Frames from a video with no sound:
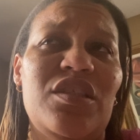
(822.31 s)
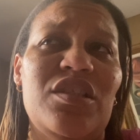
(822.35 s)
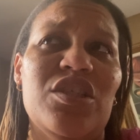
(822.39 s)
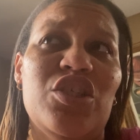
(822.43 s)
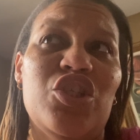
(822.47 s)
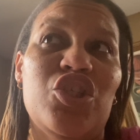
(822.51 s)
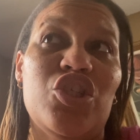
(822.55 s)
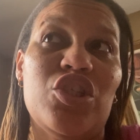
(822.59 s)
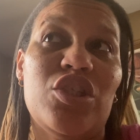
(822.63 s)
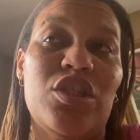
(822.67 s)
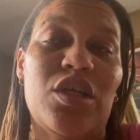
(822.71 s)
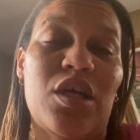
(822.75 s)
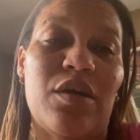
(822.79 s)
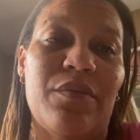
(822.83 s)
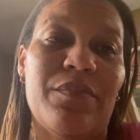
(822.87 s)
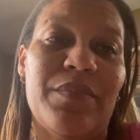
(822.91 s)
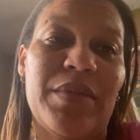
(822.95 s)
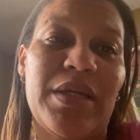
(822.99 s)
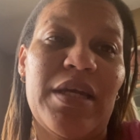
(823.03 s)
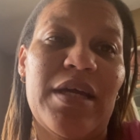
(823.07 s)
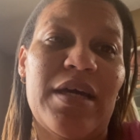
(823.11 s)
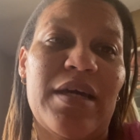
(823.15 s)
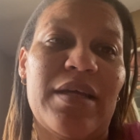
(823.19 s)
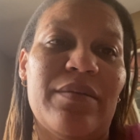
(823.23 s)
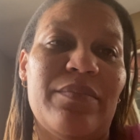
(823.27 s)
She taught
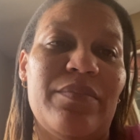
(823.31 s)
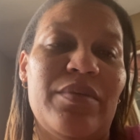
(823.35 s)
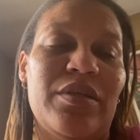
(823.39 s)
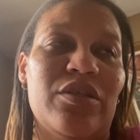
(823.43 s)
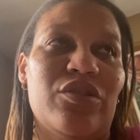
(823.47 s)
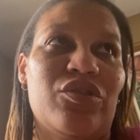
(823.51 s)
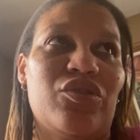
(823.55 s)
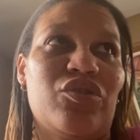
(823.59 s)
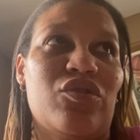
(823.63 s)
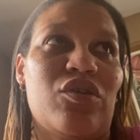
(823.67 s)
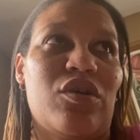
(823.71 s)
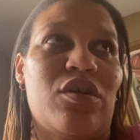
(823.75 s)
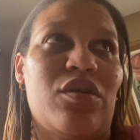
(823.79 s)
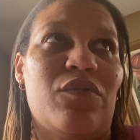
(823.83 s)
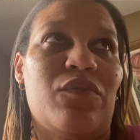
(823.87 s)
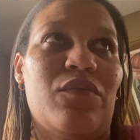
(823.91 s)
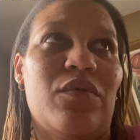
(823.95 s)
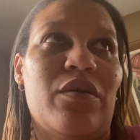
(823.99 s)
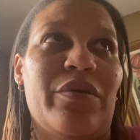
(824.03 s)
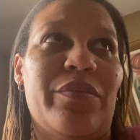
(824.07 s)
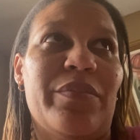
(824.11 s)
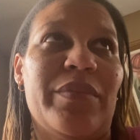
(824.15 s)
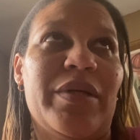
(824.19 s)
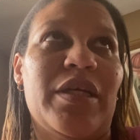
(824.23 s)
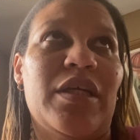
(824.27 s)
me how to be a strong
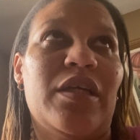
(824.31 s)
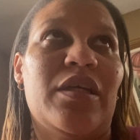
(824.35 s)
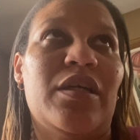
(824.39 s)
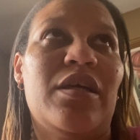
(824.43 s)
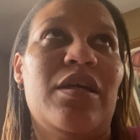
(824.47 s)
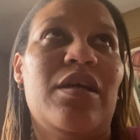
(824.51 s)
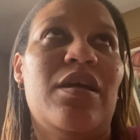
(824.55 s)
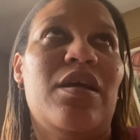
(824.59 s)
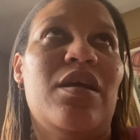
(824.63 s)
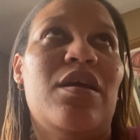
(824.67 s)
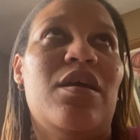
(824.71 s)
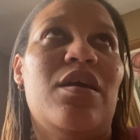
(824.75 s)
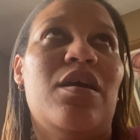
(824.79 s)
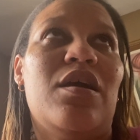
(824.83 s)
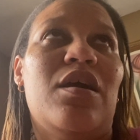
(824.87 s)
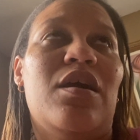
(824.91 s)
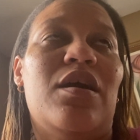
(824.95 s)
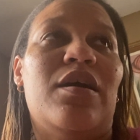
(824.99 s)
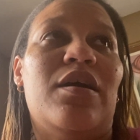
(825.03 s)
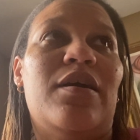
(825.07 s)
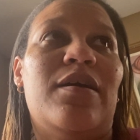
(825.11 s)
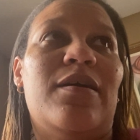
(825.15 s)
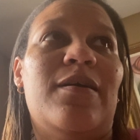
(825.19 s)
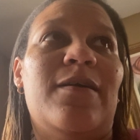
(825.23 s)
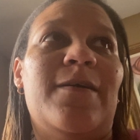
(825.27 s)
woman.
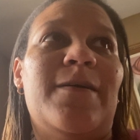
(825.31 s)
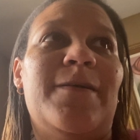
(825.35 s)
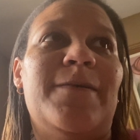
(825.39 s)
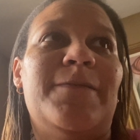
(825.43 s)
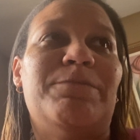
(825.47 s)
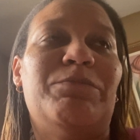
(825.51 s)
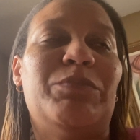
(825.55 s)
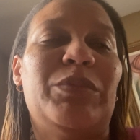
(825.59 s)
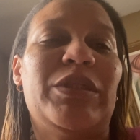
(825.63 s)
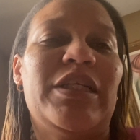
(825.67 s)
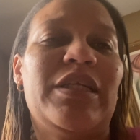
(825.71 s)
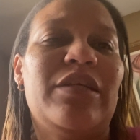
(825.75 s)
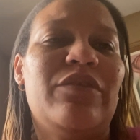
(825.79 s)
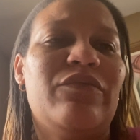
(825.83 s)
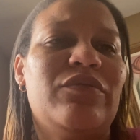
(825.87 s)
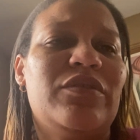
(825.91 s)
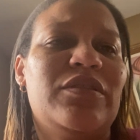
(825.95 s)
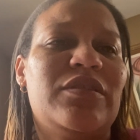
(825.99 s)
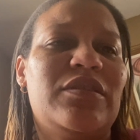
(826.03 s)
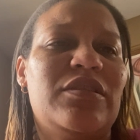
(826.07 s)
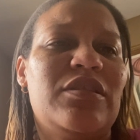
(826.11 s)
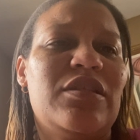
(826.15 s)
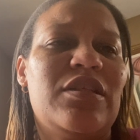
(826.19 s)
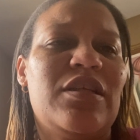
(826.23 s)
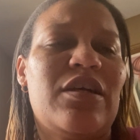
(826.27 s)
But it
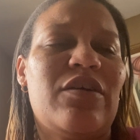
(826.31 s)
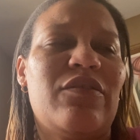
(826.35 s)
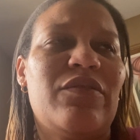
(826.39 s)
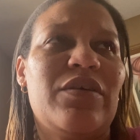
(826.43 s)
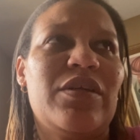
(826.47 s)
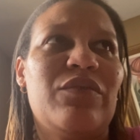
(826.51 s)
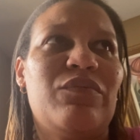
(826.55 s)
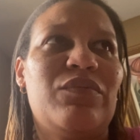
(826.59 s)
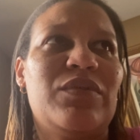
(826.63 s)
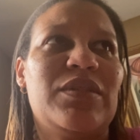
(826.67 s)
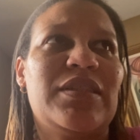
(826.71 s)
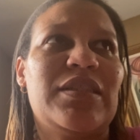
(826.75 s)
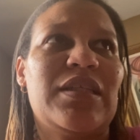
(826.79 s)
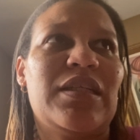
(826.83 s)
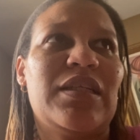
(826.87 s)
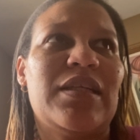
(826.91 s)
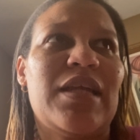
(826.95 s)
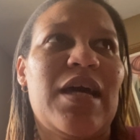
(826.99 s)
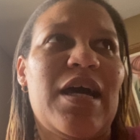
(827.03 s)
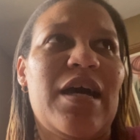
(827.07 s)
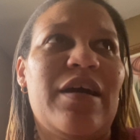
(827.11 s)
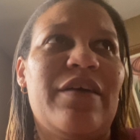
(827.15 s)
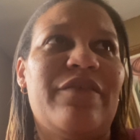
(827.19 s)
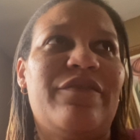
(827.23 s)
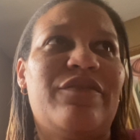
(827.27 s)
was, you know, it was a
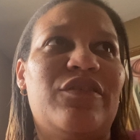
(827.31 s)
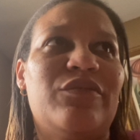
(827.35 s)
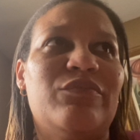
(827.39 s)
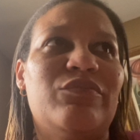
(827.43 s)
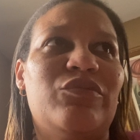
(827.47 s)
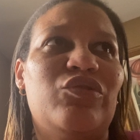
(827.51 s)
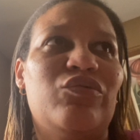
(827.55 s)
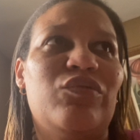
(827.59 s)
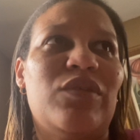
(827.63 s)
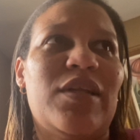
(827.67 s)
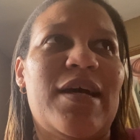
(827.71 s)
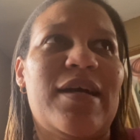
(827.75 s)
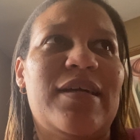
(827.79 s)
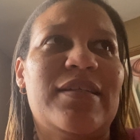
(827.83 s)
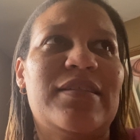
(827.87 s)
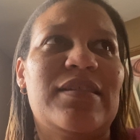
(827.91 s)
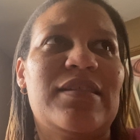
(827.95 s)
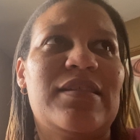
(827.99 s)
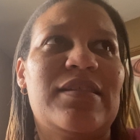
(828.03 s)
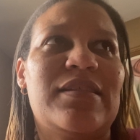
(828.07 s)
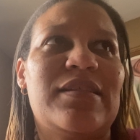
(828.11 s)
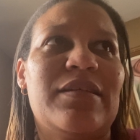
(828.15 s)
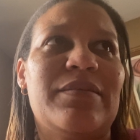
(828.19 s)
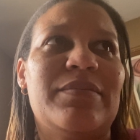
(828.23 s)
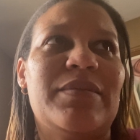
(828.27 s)
lot from July
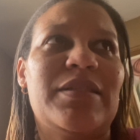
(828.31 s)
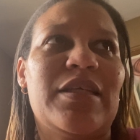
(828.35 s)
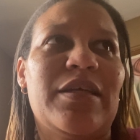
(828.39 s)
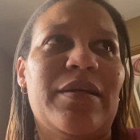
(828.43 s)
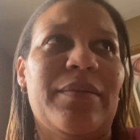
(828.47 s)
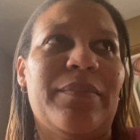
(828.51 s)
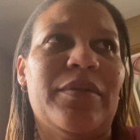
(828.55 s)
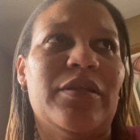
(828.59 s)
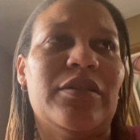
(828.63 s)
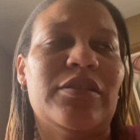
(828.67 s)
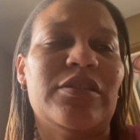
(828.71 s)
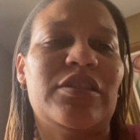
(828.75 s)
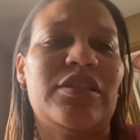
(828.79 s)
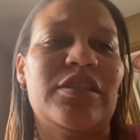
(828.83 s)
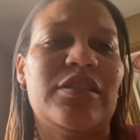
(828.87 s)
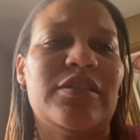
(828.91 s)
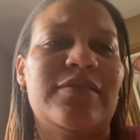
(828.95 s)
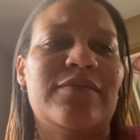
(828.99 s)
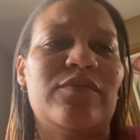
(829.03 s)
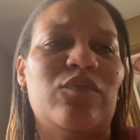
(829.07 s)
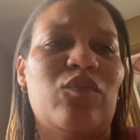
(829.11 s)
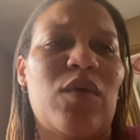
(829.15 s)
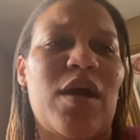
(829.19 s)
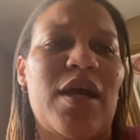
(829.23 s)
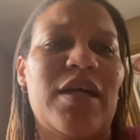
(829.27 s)
to September,
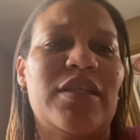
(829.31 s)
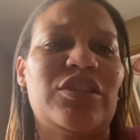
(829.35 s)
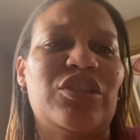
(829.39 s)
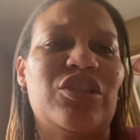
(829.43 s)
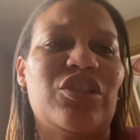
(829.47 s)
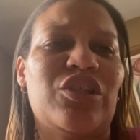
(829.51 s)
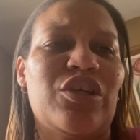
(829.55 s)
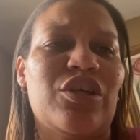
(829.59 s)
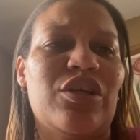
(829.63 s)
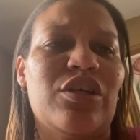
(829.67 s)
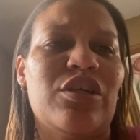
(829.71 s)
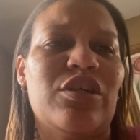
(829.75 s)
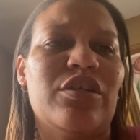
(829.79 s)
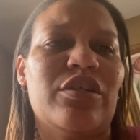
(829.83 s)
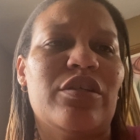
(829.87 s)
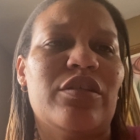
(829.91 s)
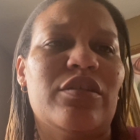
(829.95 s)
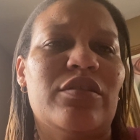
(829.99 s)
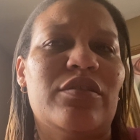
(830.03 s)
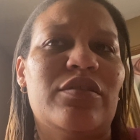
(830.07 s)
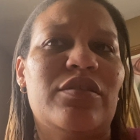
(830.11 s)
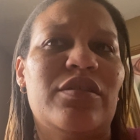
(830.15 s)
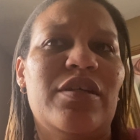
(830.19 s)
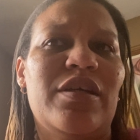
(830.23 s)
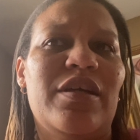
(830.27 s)
just watching
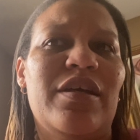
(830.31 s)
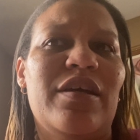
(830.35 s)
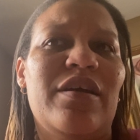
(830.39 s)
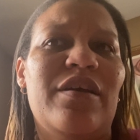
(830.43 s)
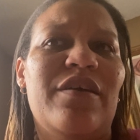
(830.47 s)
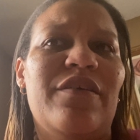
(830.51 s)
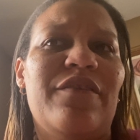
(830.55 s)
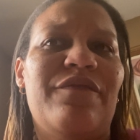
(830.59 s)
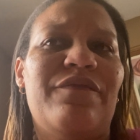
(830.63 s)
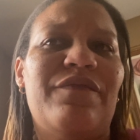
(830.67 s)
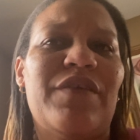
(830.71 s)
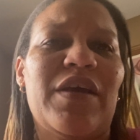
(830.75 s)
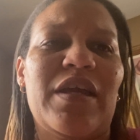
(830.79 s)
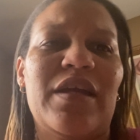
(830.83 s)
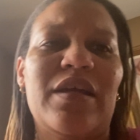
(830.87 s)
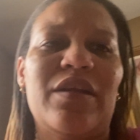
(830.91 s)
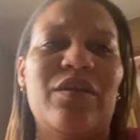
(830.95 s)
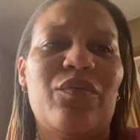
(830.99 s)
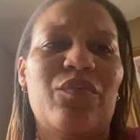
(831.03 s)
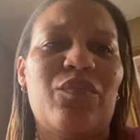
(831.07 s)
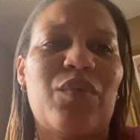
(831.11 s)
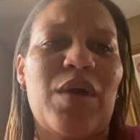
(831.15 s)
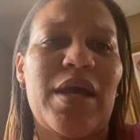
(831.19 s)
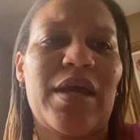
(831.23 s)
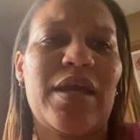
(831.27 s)
her fade
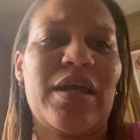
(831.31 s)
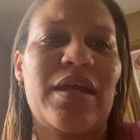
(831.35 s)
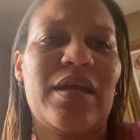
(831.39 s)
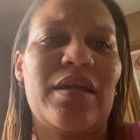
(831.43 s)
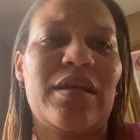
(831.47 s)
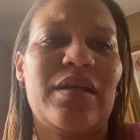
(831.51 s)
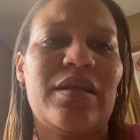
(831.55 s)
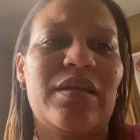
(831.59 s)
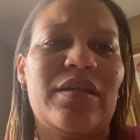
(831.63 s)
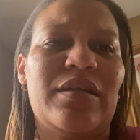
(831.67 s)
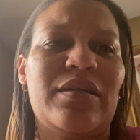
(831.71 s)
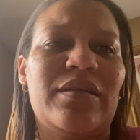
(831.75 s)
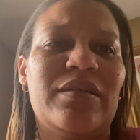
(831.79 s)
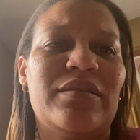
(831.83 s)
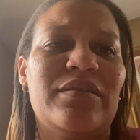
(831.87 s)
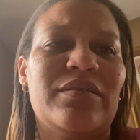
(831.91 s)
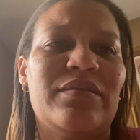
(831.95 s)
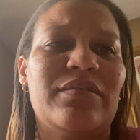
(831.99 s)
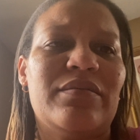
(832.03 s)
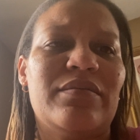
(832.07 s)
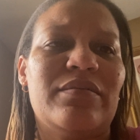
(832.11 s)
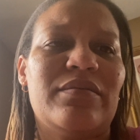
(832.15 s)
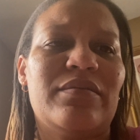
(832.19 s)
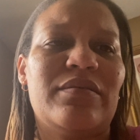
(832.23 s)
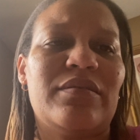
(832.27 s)
away.
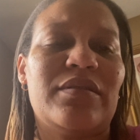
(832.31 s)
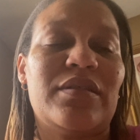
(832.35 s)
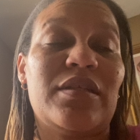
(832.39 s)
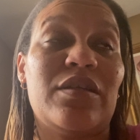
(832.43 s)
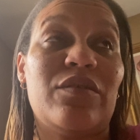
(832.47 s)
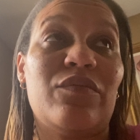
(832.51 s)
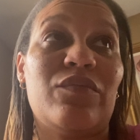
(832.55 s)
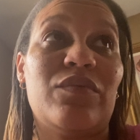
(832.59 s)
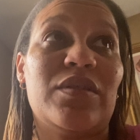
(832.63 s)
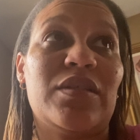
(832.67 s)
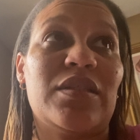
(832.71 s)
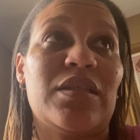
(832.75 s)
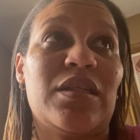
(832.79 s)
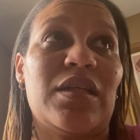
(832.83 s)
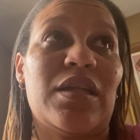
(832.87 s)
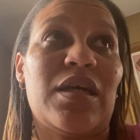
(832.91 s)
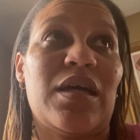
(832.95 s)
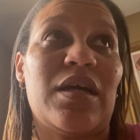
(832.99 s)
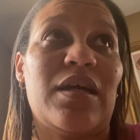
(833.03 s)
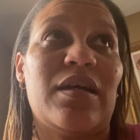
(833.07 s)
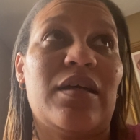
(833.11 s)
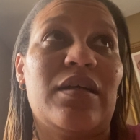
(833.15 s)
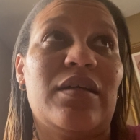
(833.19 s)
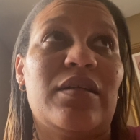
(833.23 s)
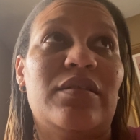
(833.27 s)
It was a
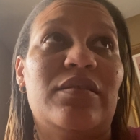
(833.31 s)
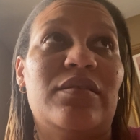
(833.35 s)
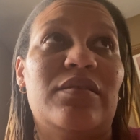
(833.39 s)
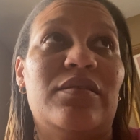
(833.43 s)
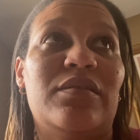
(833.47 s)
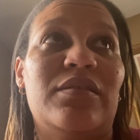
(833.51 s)
lot.